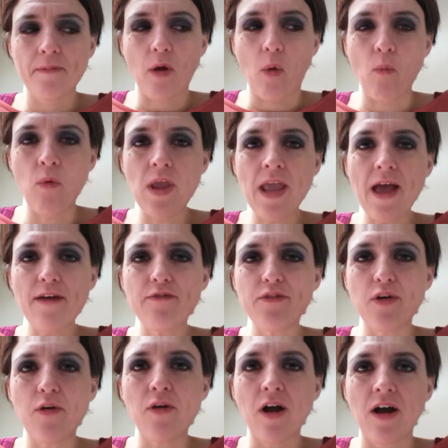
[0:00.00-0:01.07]
we have
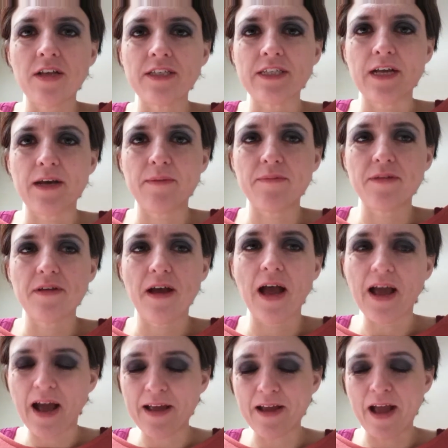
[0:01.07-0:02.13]
no concept i,
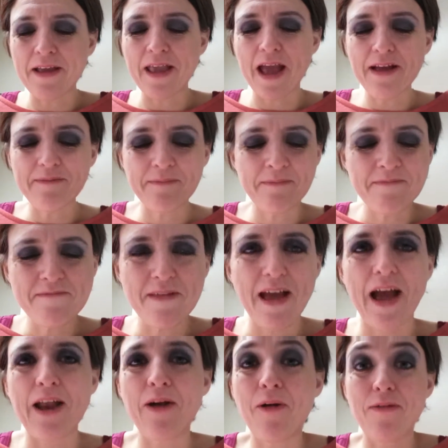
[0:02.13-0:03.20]
I, I can't
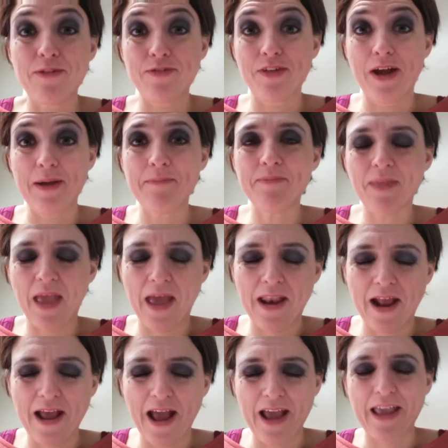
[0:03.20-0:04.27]
I don't have enough time and
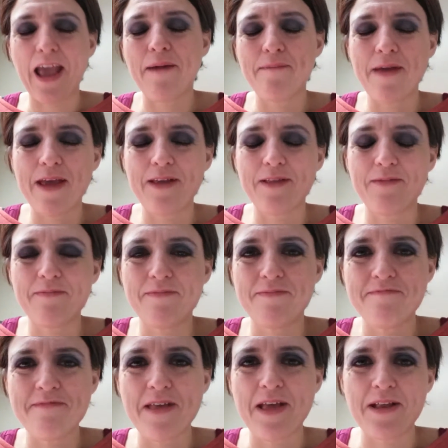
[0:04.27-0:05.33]
I, I can't make
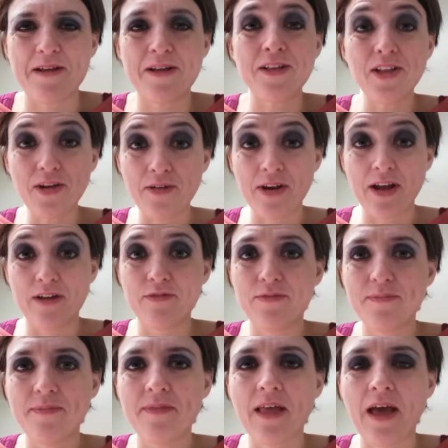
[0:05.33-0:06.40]
it clear enough
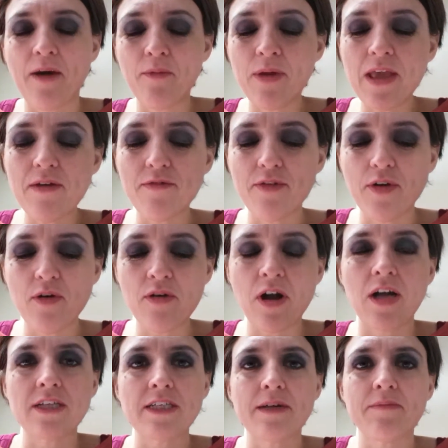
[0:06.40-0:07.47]
that we have no
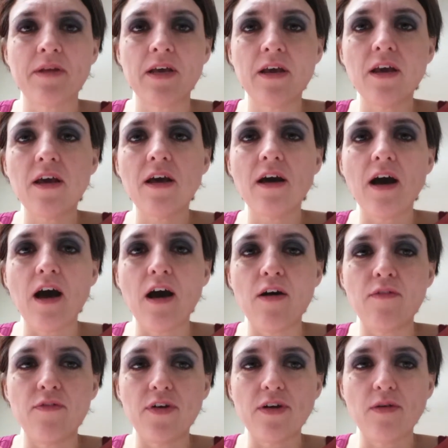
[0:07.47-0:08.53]
concept
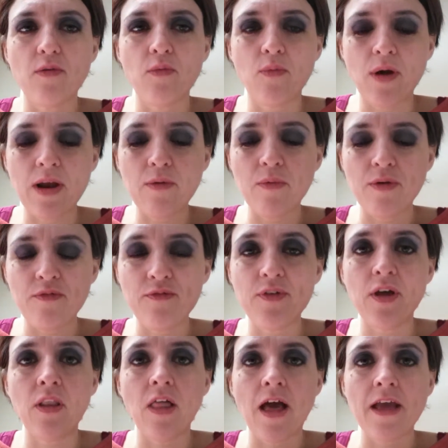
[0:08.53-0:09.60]
of what it would
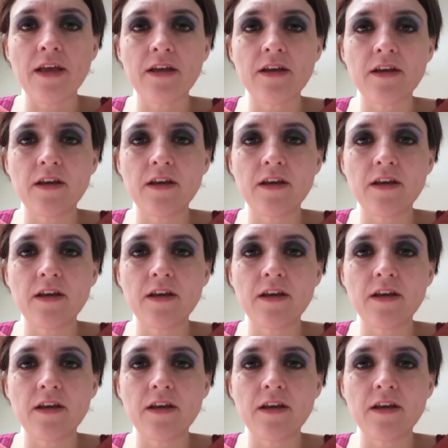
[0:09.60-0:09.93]
feel like